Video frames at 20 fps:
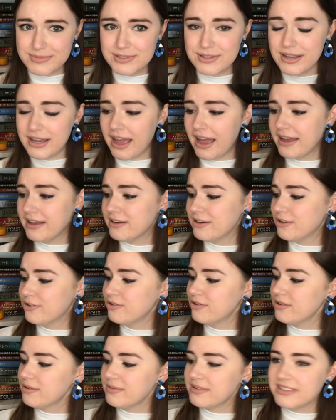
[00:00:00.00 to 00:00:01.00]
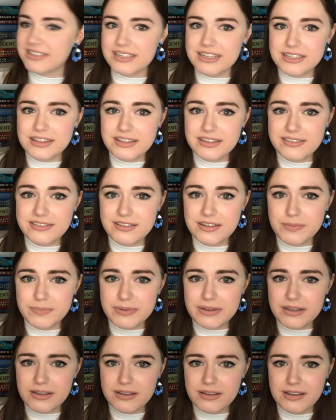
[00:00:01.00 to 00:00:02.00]
So, like, I knew it was, like, the
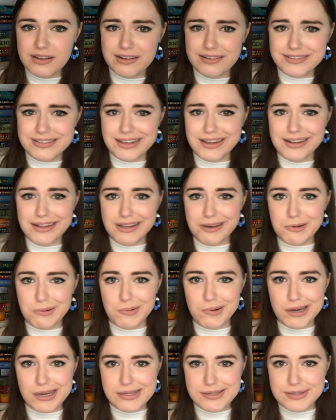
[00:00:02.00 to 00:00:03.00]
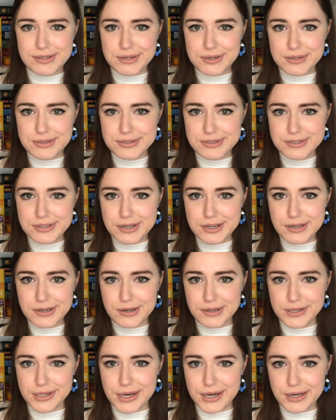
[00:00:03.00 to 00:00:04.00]
serpent, and I was kind of like, why is there a snake
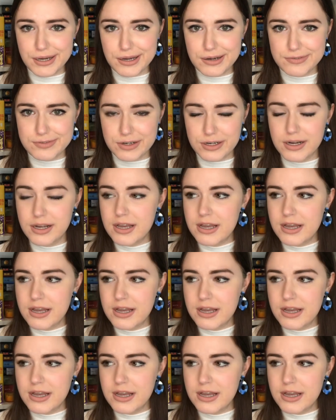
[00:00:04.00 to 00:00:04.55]
on that cover?